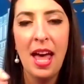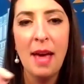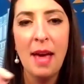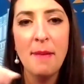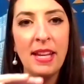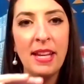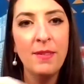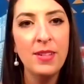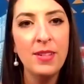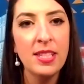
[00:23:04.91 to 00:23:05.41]
I
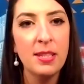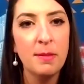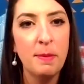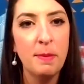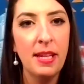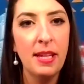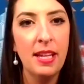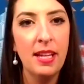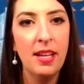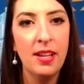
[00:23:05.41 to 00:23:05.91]
mean, even
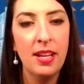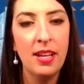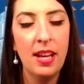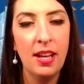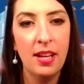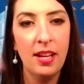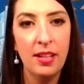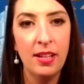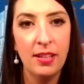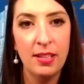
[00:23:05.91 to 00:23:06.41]
speaking on
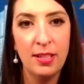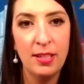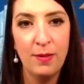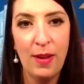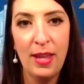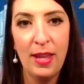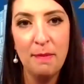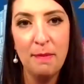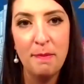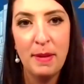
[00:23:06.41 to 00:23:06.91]

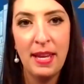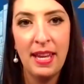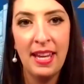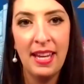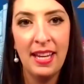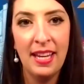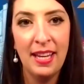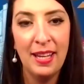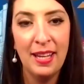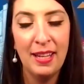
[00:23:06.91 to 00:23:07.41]

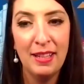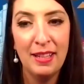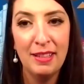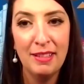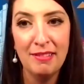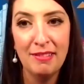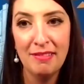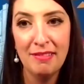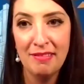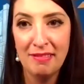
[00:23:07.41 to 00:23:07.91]
developing
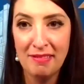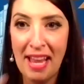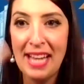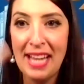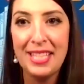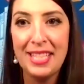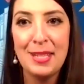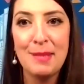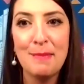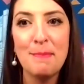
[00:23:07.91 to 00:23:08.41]

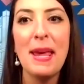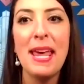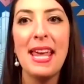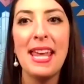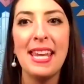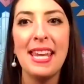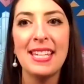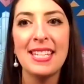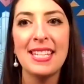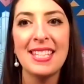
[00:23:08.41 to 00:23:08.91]
that
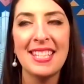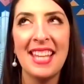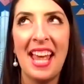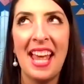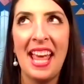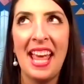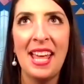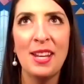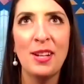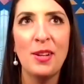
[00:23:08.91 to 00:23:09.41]
space
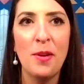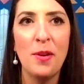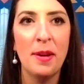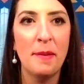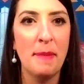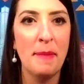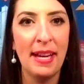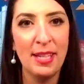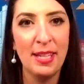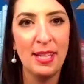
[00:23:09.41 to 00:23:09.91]
and
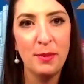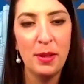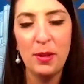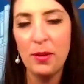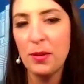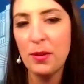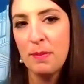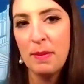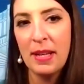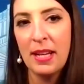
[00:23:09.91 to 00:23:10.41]
going back to what
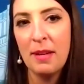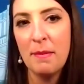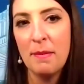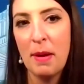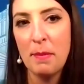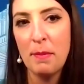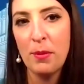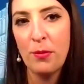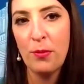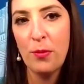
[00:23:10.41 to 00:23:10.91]
you were speaking
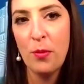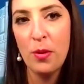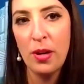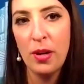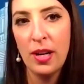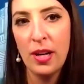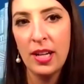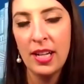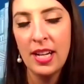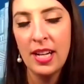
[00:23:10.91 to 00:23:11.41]
about
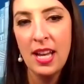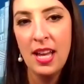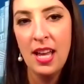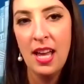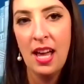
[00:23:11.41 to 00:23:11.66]
before,